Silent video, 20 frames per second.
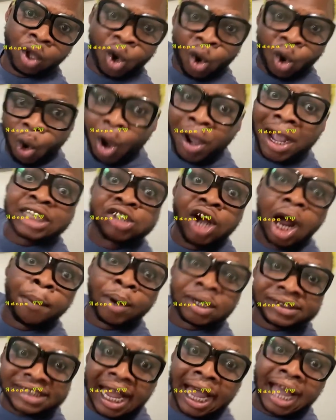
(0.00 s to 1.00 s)
What can't
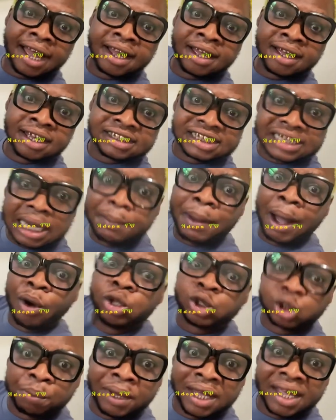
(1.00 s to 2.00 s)
you say? Chema
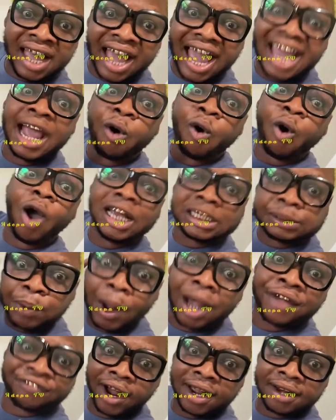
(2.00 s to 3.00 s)
Untubi, eh, your
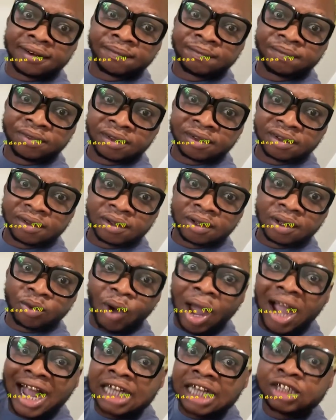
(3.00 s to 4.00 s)
ex-boyfriend.
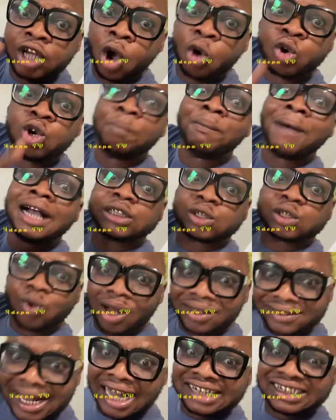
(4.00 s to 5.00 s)
What can't you couldn't match
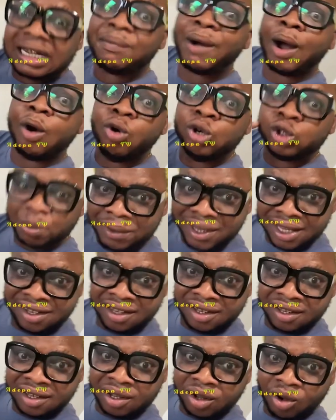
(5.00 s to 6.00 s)
to say Chema Untubi?
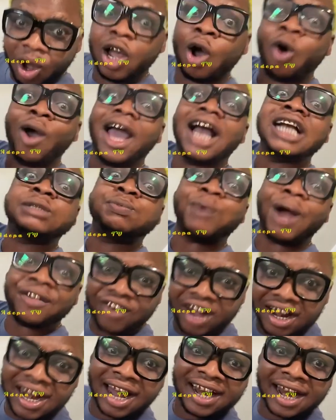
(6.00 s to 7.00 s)
Or your
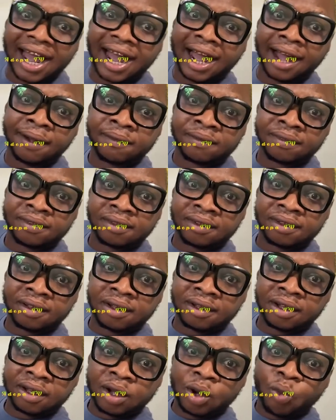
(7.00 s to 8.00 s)
ex-boyfriend and I.
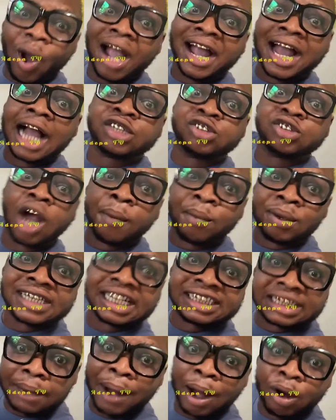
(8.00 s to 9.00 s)
What can't you almost
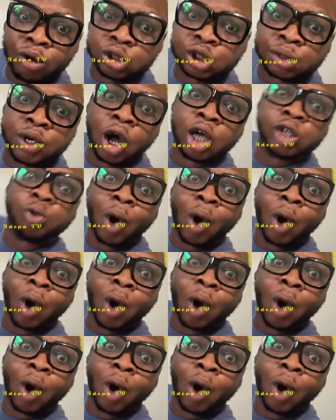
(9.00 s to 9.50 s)
say? I want to know